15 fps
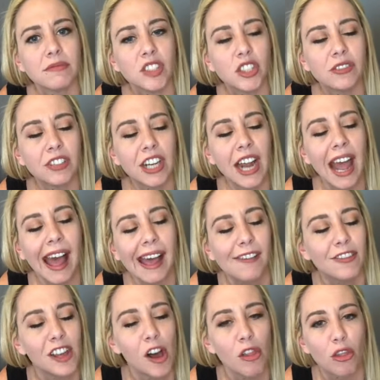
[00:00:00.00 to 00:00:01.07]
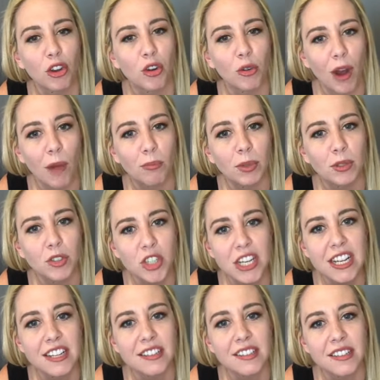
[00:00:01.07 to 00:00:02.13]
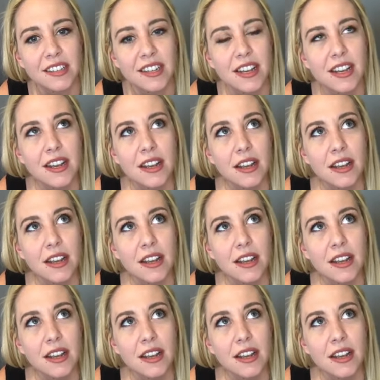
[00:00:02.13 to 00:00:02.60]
She was very heavy on the grump. She is